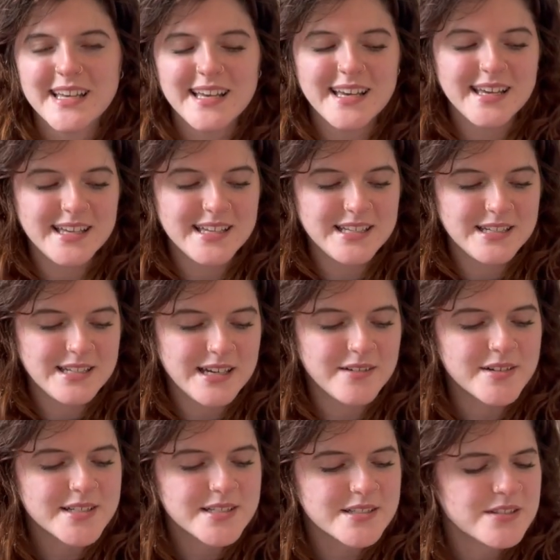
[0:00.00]
And I
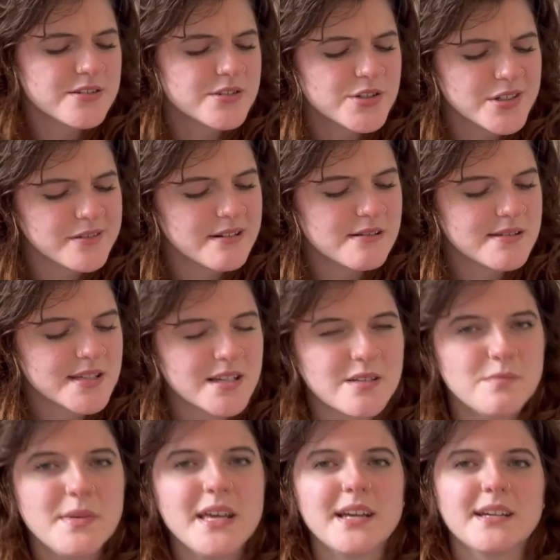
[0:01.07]
wasn't so sure what I was
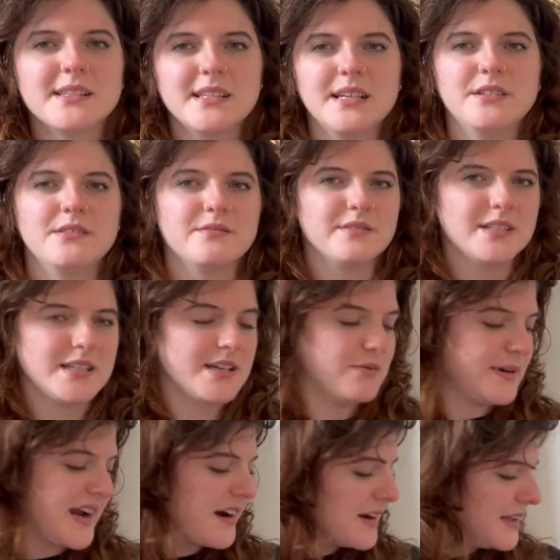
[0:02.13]
gonna make because I don't really
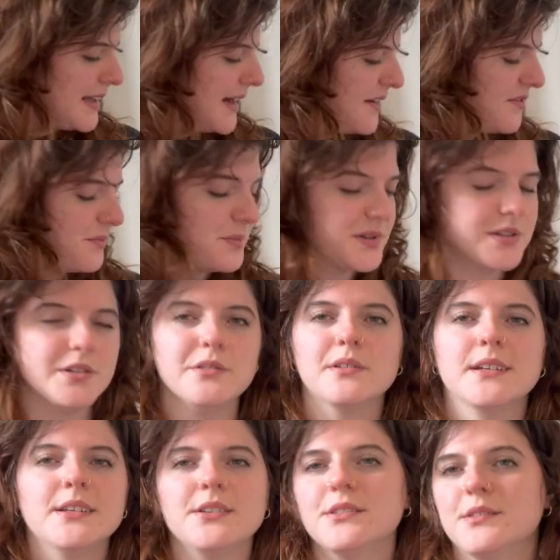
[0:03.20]
wear a lot of blue or
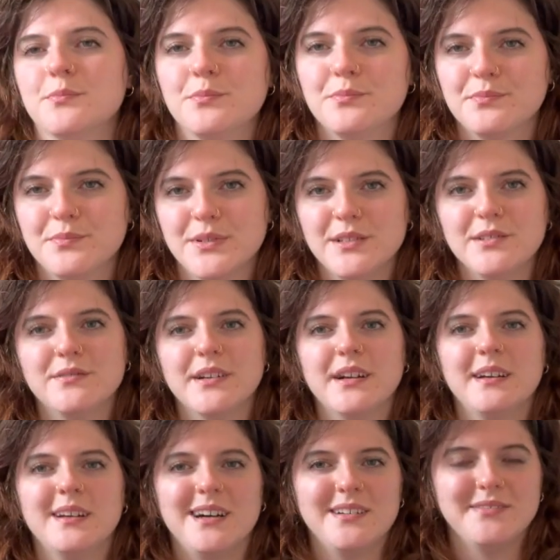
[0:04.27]
use blue
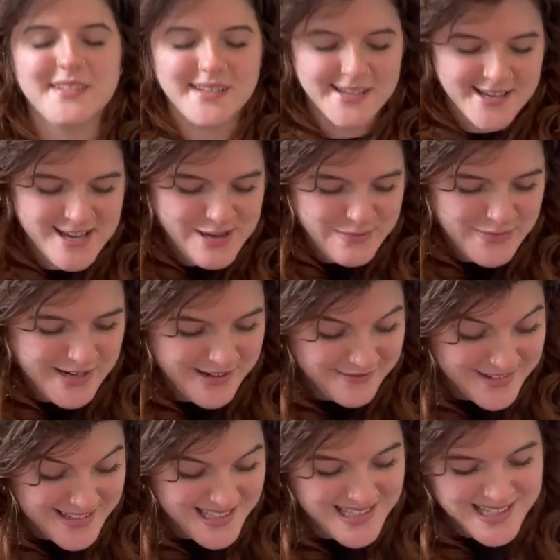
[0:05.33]
very often. But I
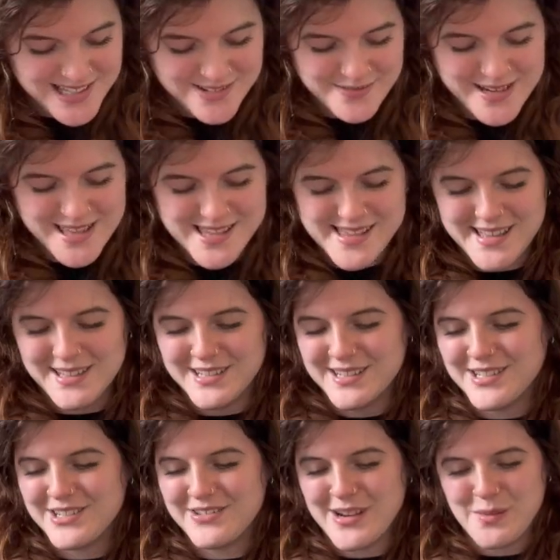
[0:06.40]
really liked the way that they looked
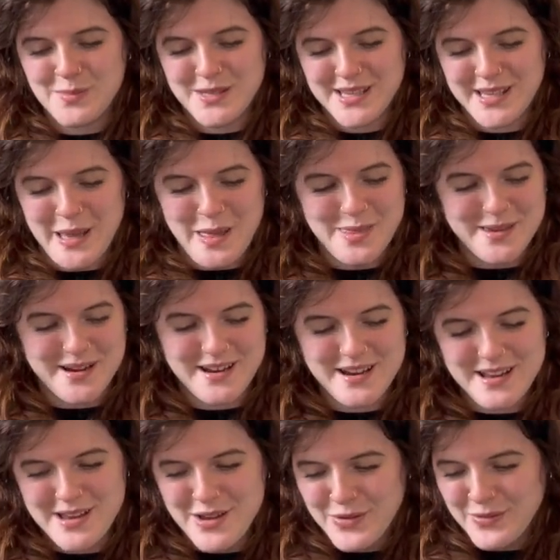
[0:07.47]
striped together
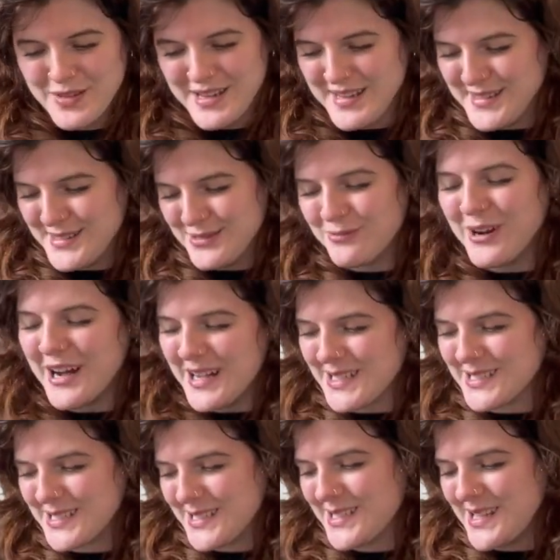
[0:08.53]
when I
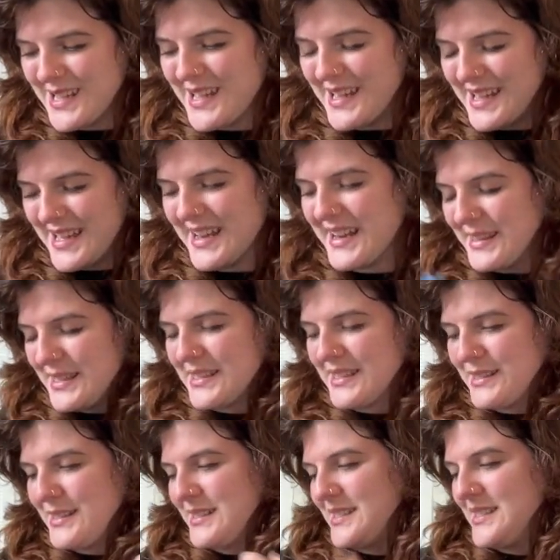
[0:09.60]
swatched. And I thought
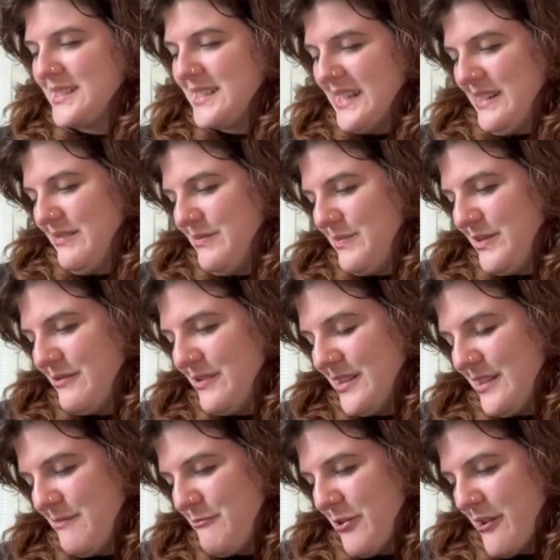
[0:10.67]
that this design would be
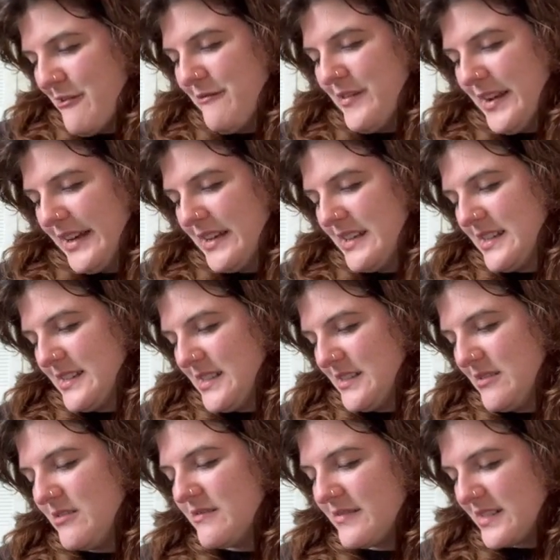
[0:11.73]
really perfect because
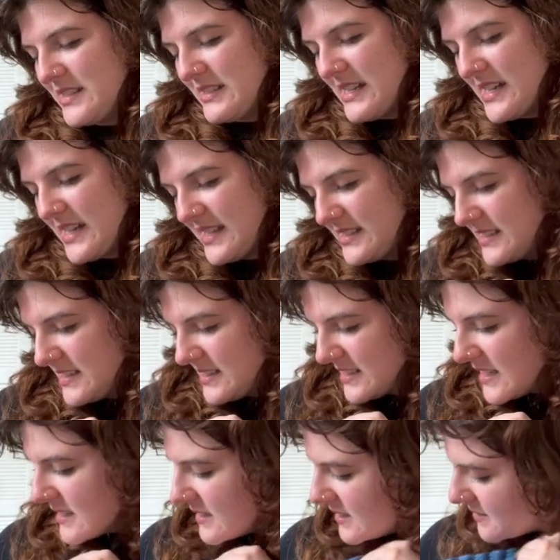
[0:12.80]
it's oversized and it's
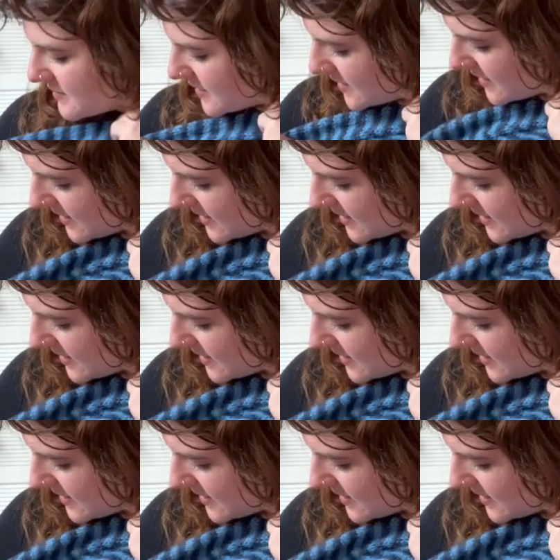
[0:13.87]
got these really